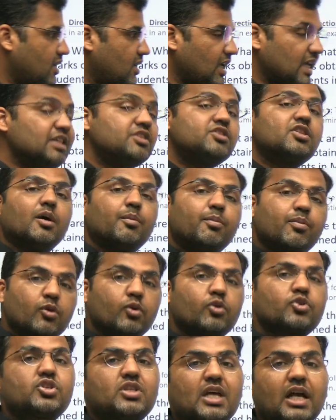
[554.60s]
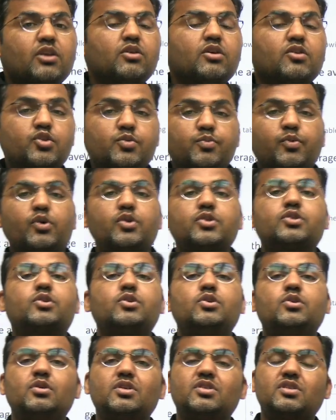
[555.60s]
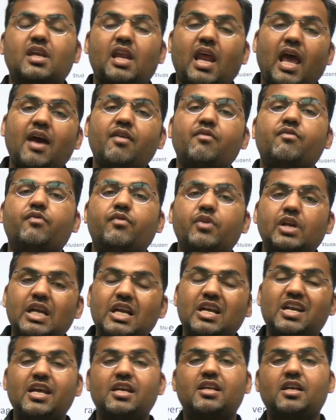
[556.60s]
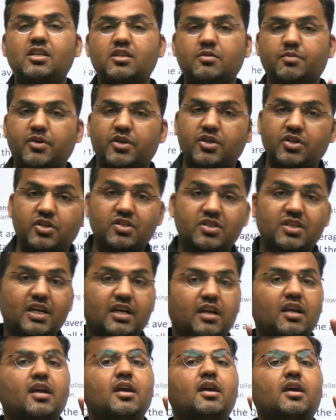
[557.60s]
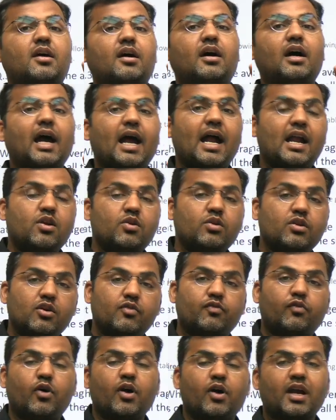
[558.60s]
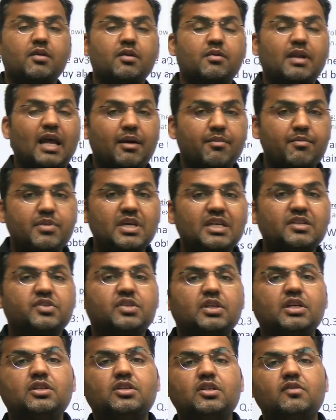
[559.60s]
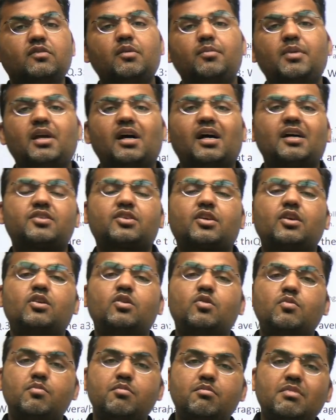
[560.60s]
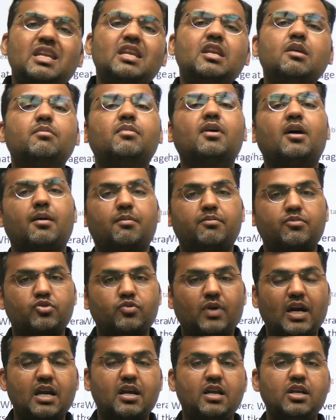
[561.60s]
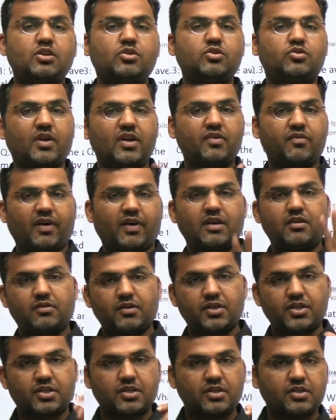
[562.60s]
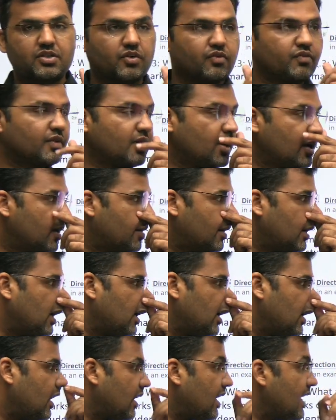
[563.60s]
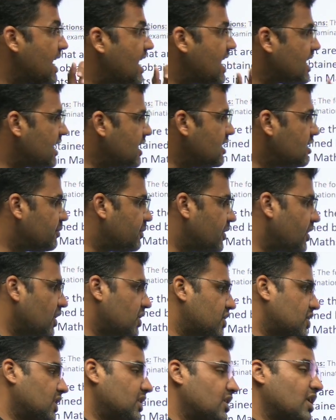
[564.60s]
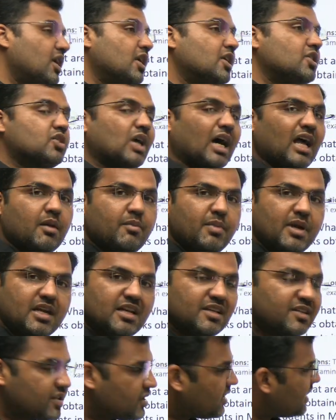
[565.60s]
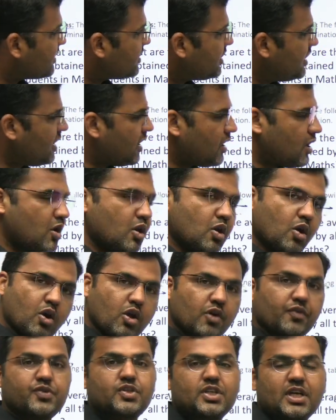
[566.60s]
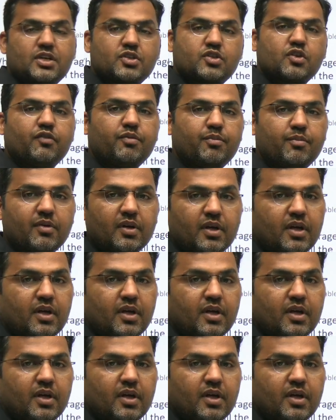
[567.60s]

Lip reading: is the approach that you're supposed to use every data interpretation set. And do not forget, MBACET will be asking you minimum 20 to 25 questions of data interpretation. So I'll be discussing a lot of sets of